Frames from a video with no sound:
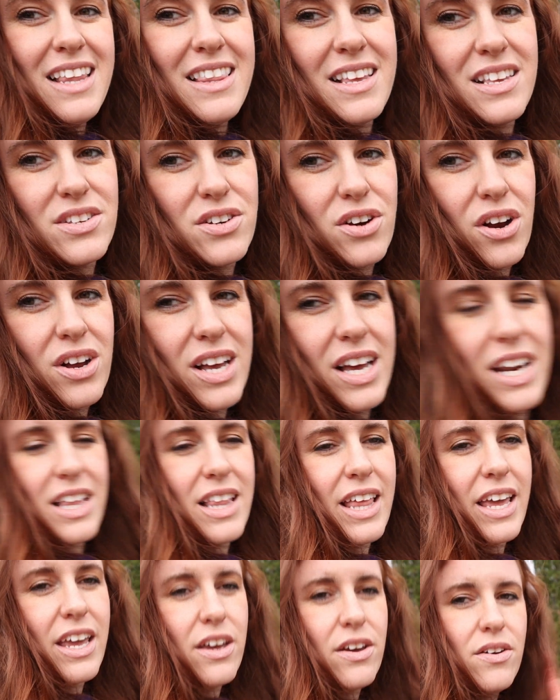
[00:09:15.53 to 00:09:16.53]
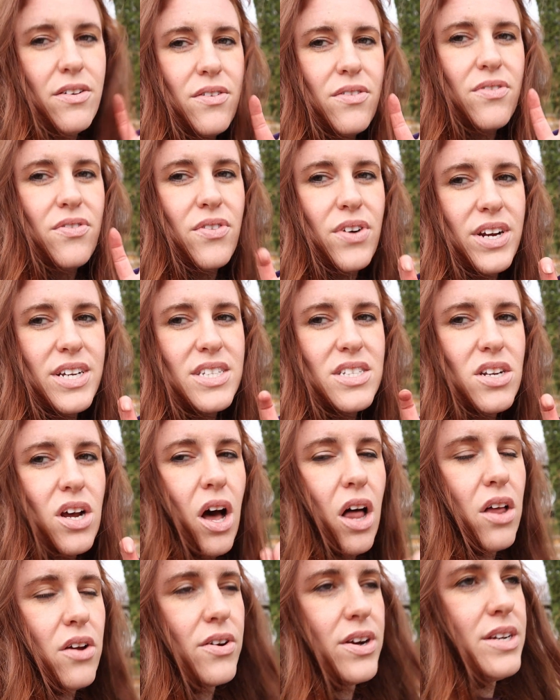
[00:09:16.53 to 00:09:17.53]
these are all of like freeze
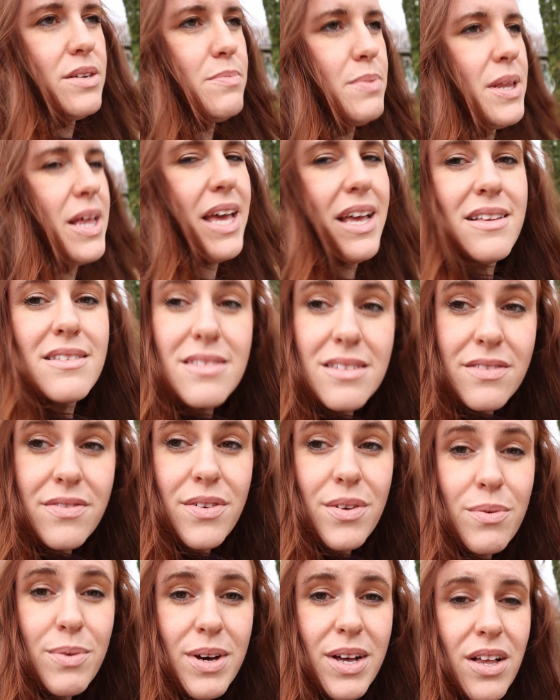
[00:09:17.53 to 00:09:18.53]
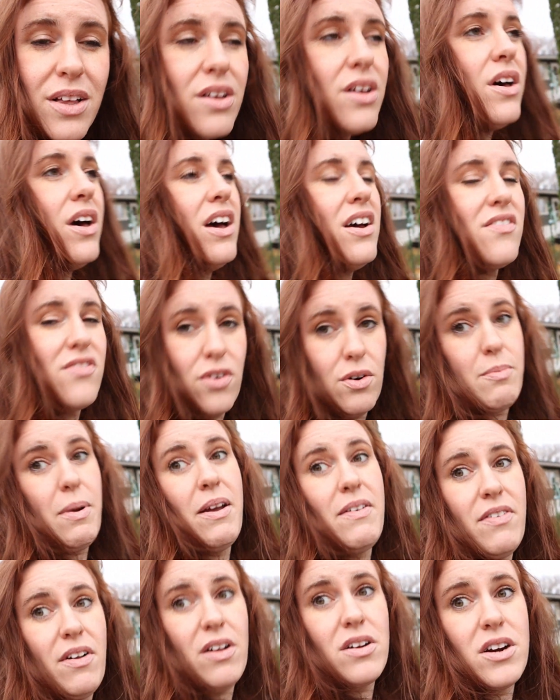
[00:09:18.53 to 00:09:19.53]
tolerant plants, if you will, for
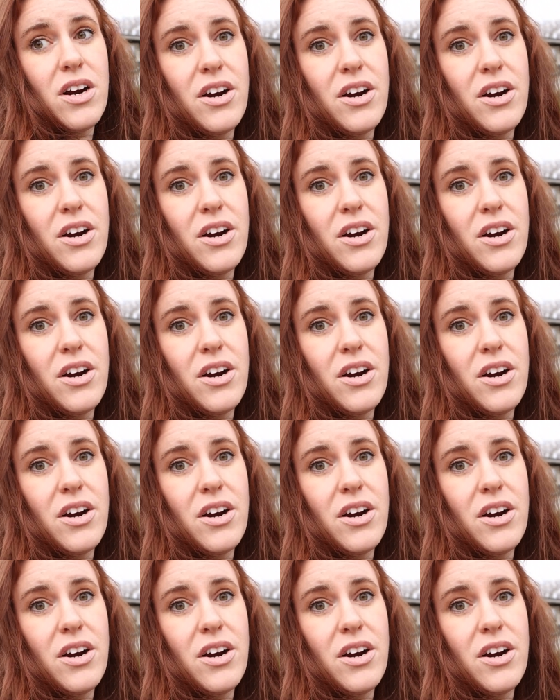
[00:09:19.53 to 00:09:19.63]
my fall